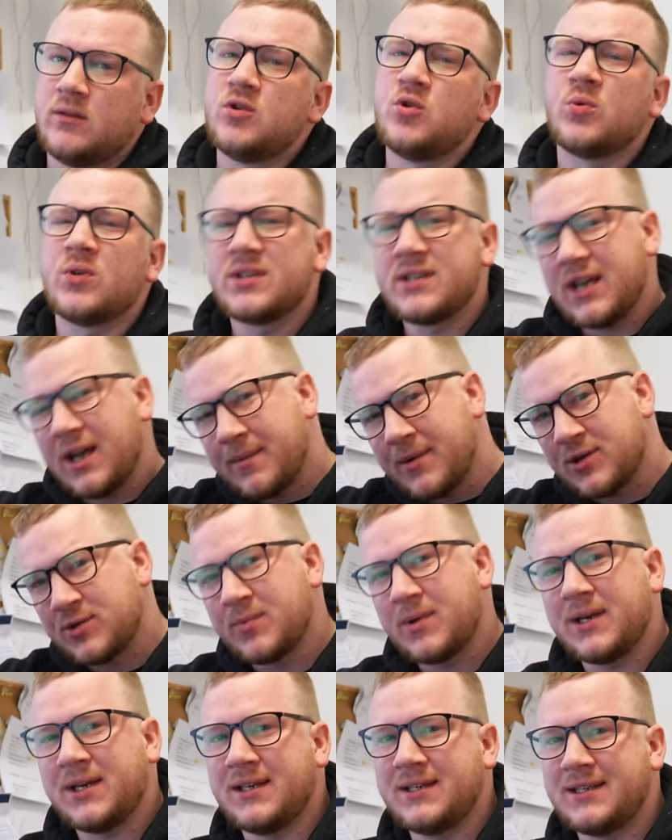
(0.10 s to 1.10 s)
you want to see how much
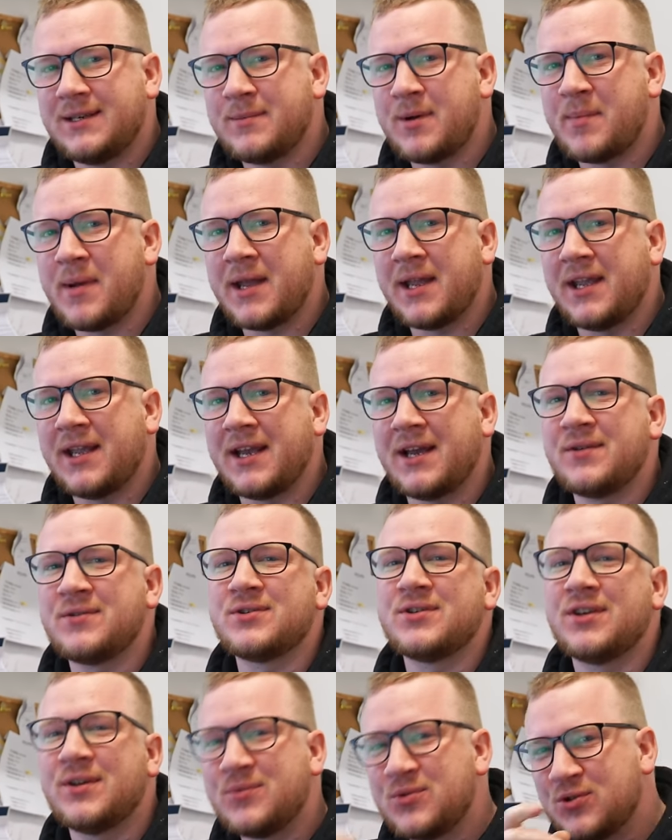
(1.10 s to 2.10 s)
money is in my bank
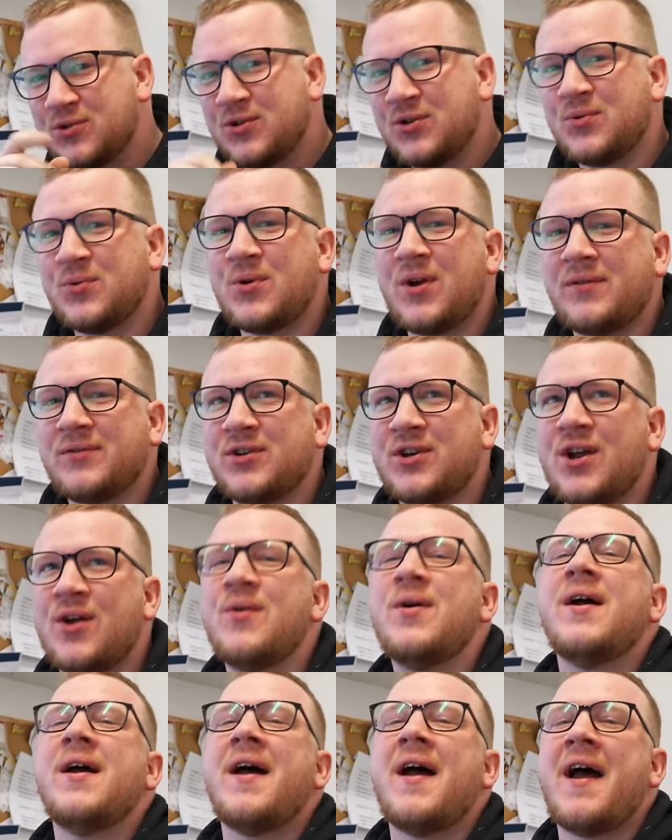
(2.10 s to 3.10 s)
accounts? I'm sure you'll all have to
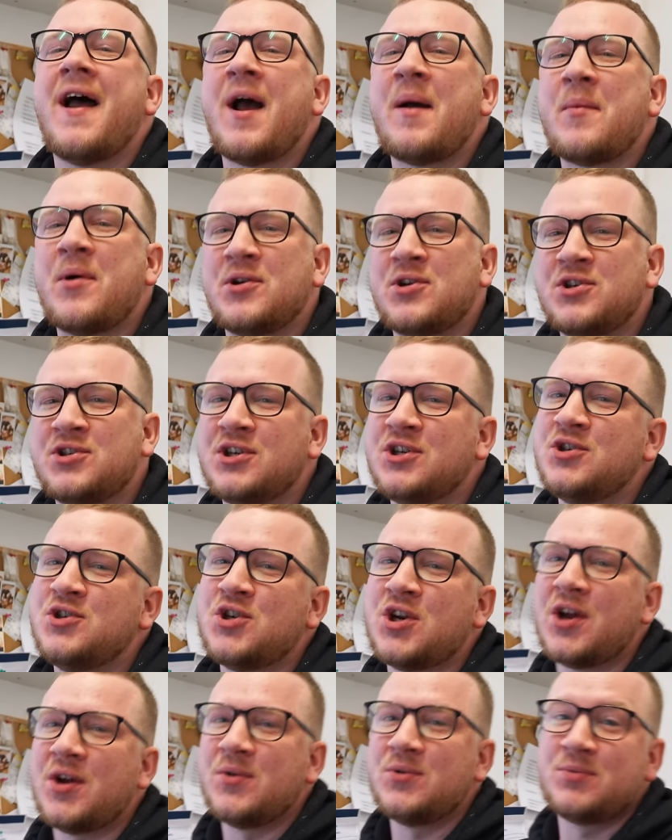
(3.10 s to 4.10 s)
know how much is in
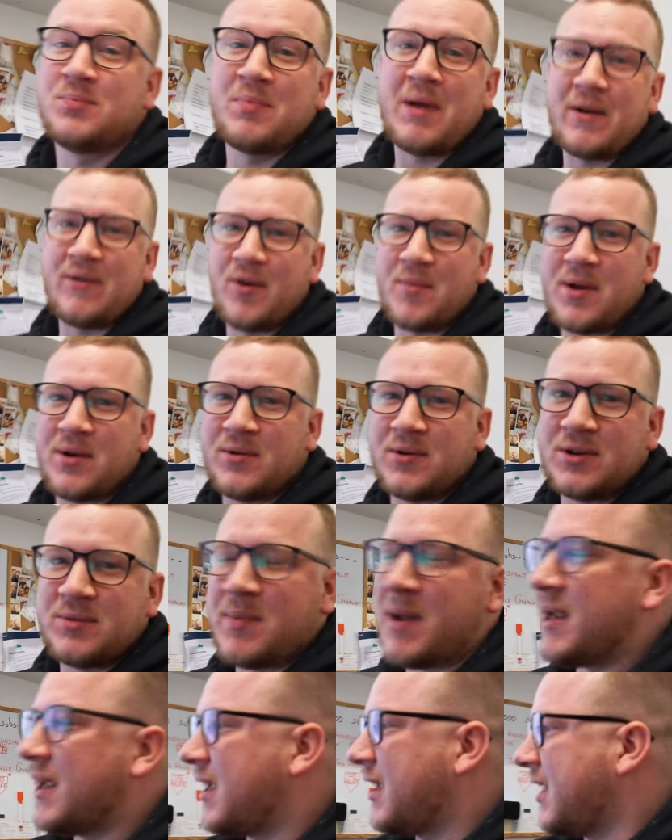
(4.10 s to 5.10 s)
Joe's Berrow Motors
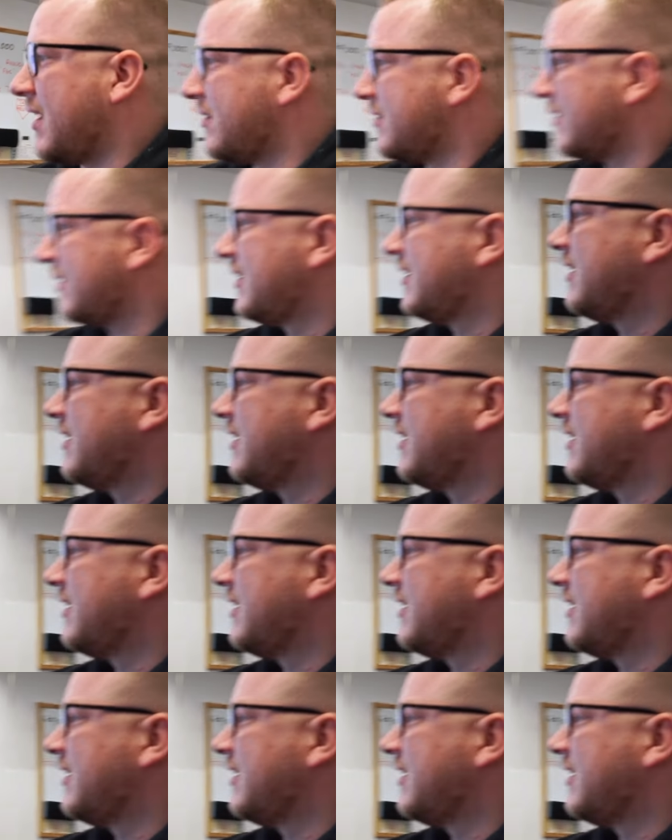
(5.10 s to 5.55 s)
bank accounts.